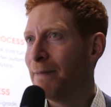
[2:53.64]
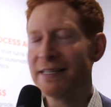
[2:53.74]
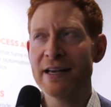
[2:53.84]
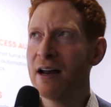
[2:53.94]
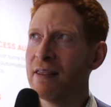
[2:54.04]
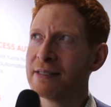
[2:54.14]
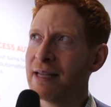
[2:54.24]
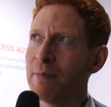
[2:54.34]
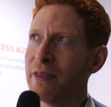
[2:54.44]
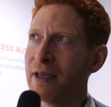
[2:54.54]
it's kind of the
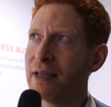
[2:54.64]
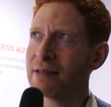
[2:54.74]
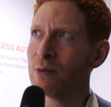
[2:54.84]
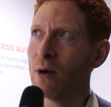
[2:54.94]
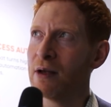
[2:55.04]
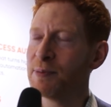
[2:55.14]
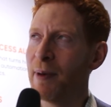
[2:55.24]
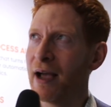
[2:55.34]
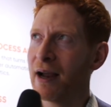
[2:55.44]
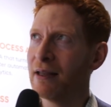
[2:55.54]
same thing as it was back